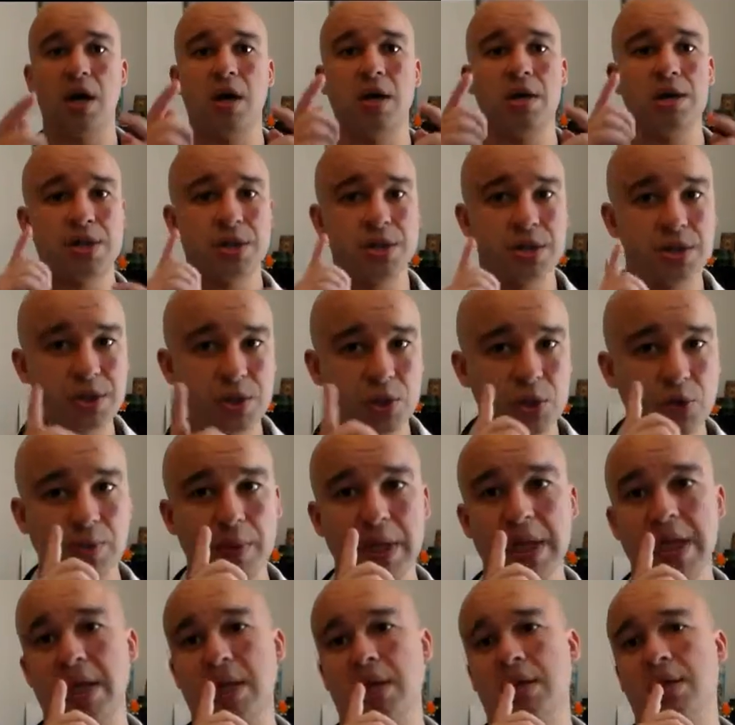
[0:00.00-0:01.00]

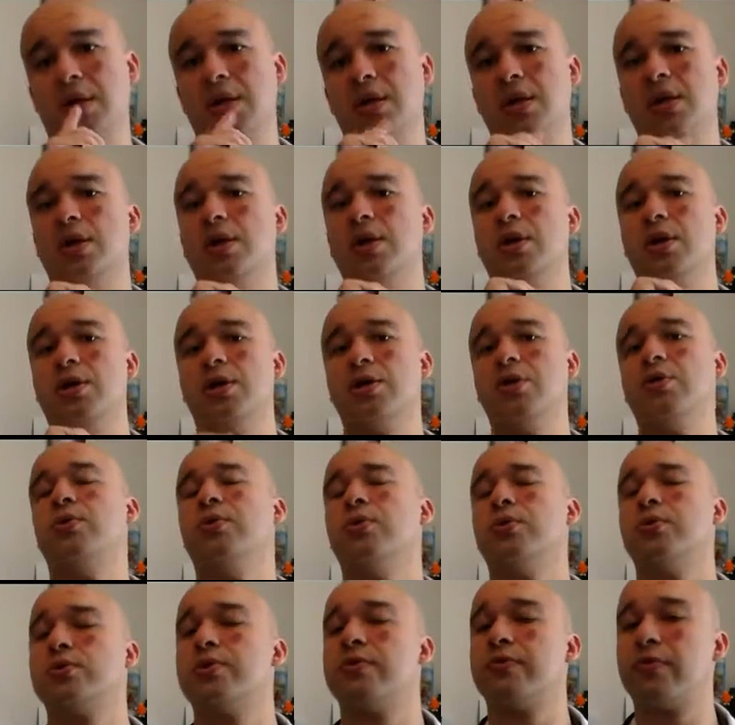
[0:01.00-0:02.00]
assuming you
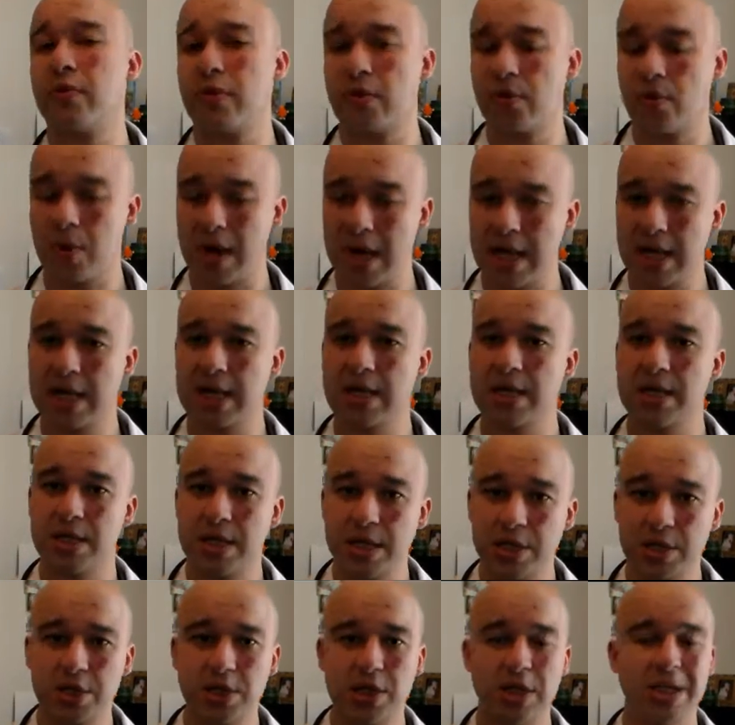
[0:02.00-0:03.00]
use it for the right
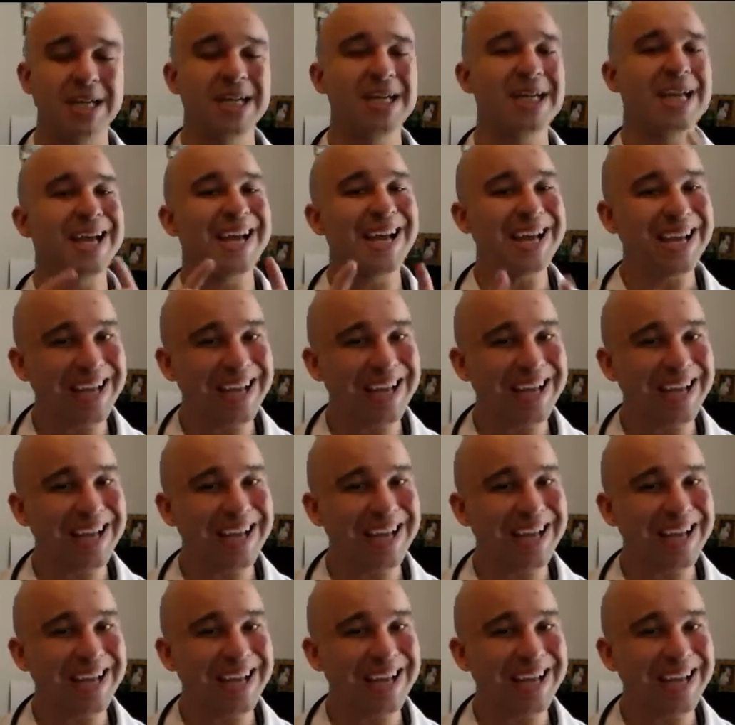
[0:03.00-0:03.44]
condition